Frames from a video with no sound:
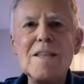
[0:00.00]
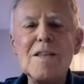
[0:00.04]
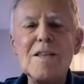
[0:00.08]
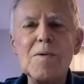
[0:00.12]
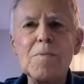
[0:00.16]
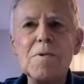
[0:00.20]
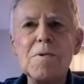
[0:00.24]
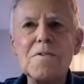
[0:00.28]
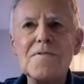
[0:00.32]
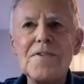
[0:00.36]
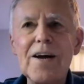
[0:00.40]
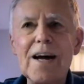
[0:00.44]

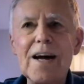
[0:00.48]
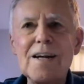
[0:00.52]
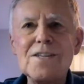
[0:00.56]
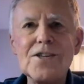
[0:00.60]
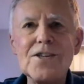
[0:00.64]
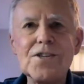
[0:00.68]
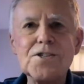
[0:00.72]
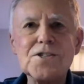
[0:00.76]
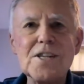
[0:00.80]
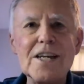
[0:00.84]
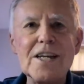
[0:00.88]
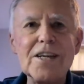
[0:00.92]
made yeah. them a
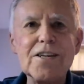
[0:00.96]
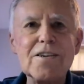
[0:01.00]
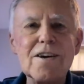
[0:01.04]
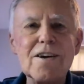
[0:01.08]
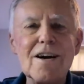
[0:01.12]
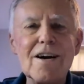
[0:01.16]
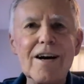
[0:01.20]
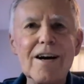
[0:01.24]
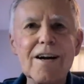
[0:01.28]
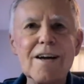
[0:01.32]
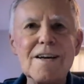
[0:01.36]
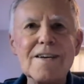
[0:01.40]
fat,
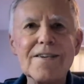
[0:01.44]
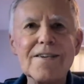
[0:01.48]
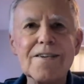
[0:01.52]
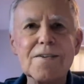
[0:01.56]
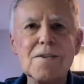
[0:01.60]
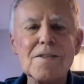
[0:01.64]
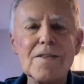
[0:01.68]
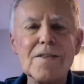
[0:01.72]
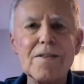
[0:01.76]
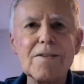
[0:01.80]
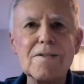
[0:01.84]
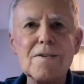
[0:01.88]
juicy
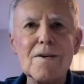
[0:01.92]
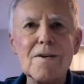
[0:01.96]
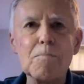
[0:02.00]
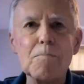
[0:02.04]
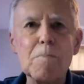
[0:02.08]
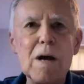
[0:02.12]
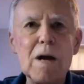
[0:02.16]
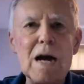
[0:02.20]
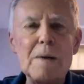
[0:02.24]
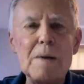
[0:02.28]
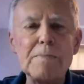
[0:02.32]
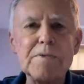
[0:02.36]
target to
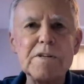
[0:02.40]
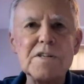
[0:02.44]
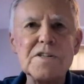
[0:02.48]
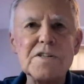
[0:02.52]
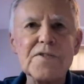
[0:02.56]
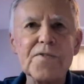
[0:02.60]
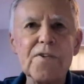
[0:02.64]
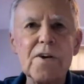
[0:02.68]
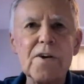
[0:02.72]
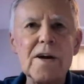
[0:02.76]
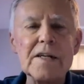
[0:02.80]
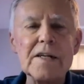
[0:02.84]
their
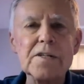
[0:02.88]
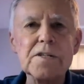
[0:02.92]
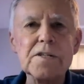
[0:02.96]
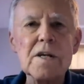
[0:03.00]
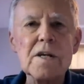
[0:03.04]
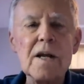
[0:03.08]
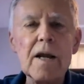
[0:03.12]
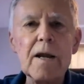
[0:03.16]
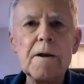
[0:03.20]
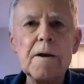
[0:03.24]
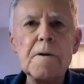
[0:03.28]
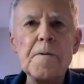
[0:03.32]
Baptist
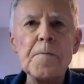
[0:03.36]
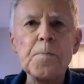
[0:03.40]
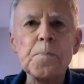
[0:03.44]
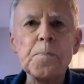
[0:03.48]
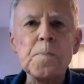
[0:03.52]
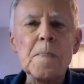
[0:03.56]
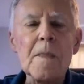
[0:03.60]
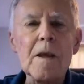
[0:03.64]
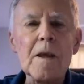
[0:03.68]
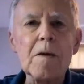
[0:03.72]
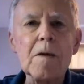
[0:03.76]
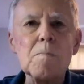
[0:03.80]
friends.
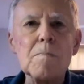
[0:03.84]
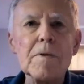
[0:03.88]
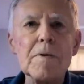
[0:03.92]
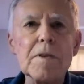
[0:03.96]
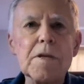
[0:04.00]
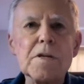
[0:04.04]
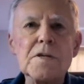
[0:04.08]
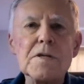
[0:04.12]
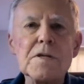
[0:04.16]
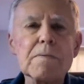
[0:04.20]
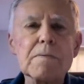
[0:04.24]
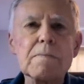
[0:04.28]

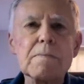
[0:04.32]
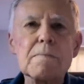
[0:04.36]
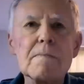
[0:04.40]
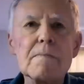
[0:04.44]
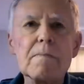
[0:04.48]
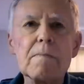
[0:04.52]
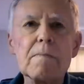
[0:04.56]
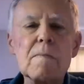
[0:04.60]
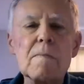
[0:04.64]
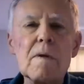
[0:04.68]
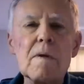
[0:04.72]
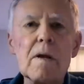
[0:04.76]
But
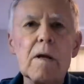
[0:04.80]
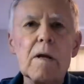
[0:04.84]
this